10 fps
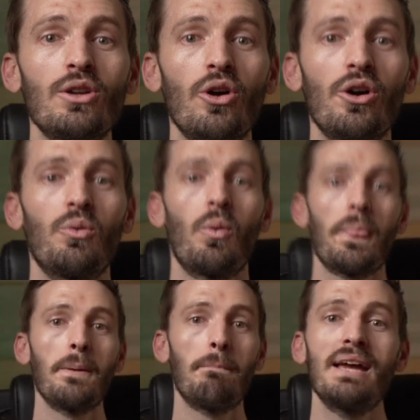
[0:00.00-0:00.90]
to learn
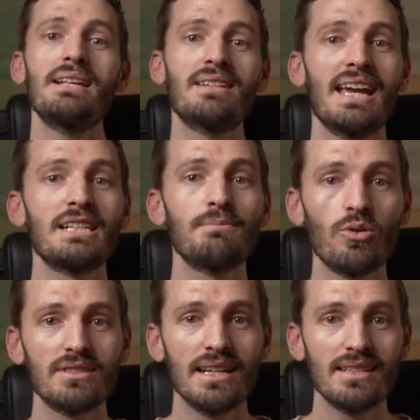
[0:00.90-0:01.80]
what the best
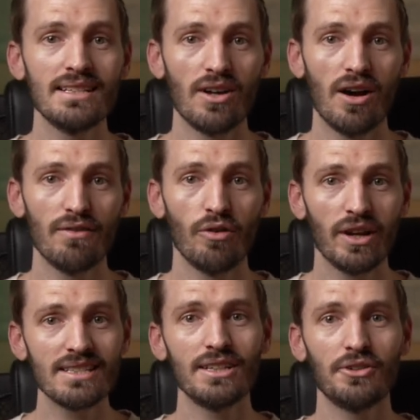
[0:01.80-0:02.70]
export settings are for
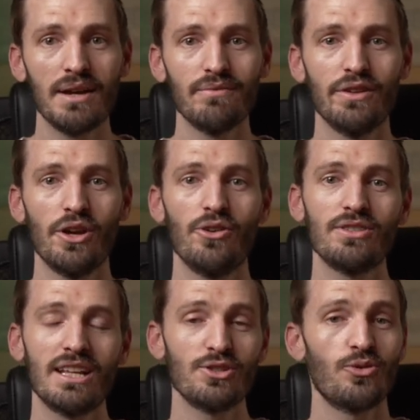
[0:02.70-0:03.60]
Instagram
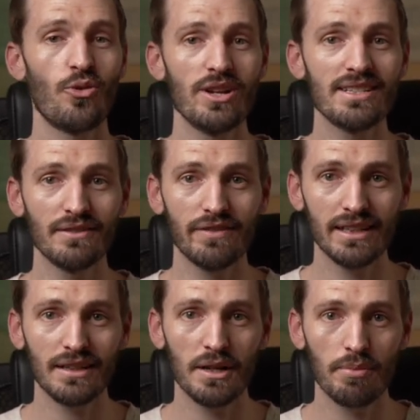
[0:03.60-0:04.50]
videos and stories in
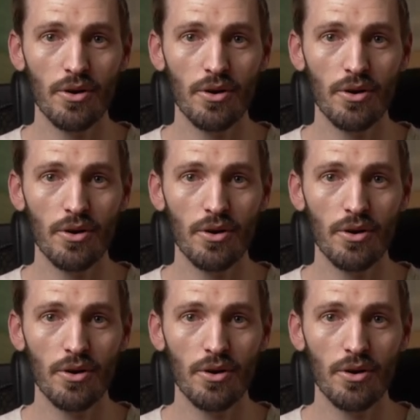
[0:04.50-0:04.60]
Final Cut